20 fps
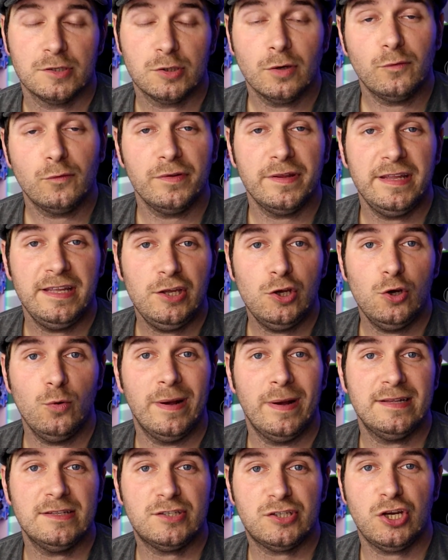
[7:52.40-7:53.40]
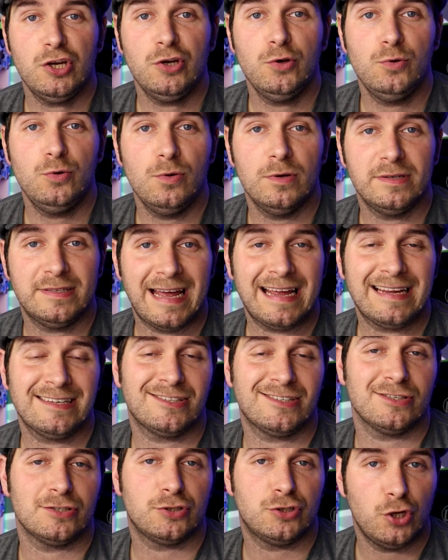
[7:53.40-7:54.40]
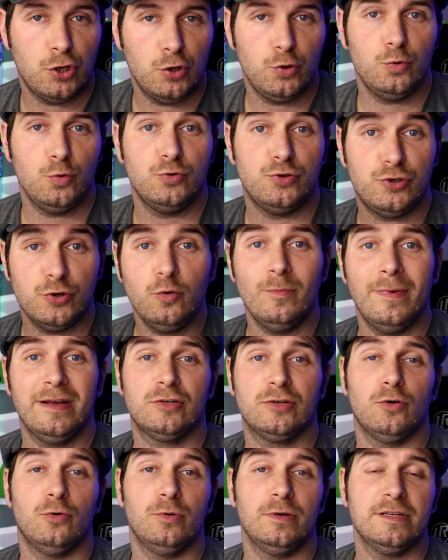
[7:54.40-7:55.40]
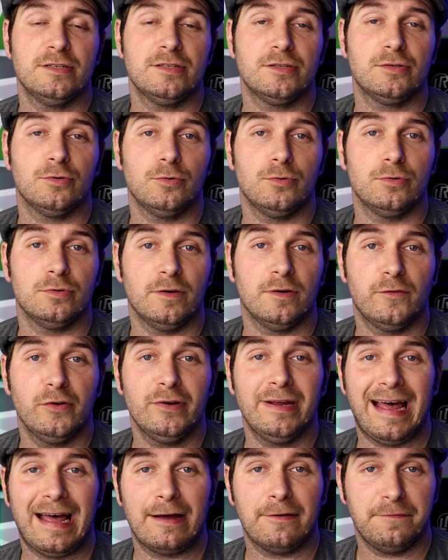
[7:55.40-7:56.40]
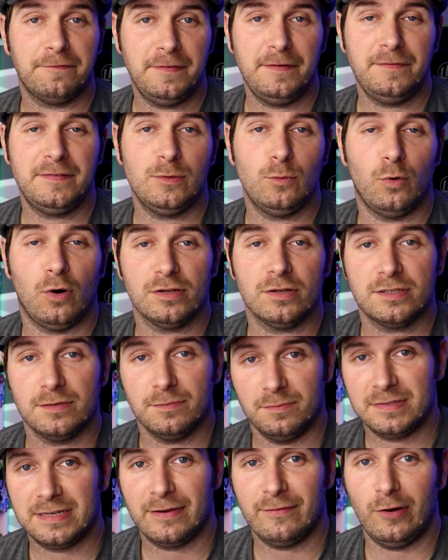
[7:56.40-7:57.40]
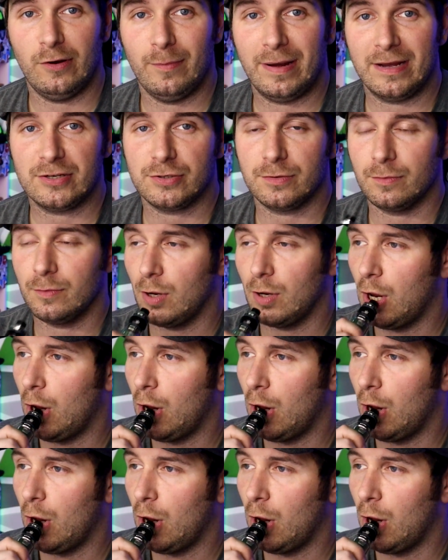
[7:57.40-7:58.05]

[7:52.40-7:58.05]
So I've got the UN2-2 dual mesh coil installed. I've got it at 50 watts. Let's give it a little bash.